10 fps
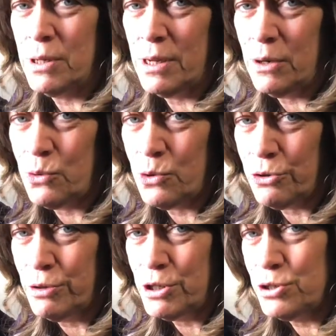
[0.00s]
a little
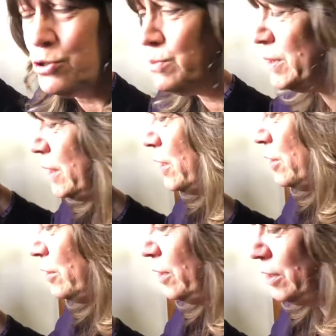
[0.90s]
quarter inch tube in
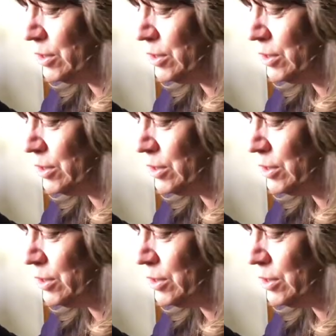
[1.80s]
here,